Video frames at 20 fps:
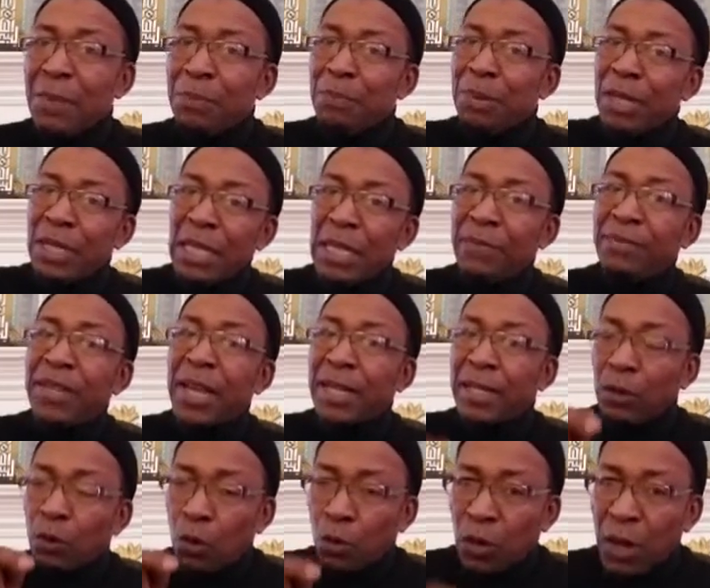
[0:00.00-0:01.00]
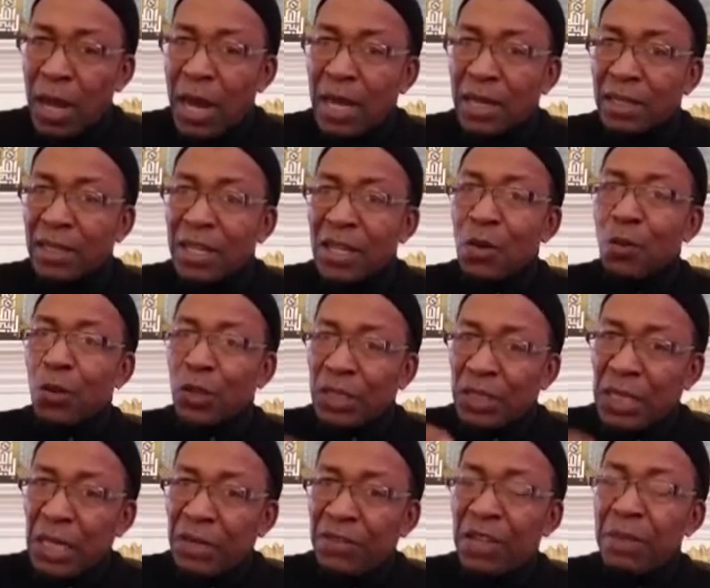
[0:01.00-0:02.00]
believe that the Quran was
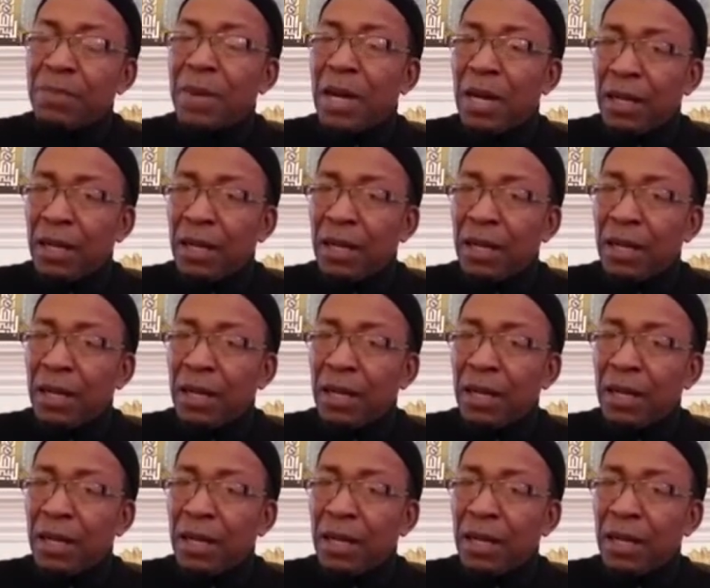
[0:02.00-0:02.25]
given by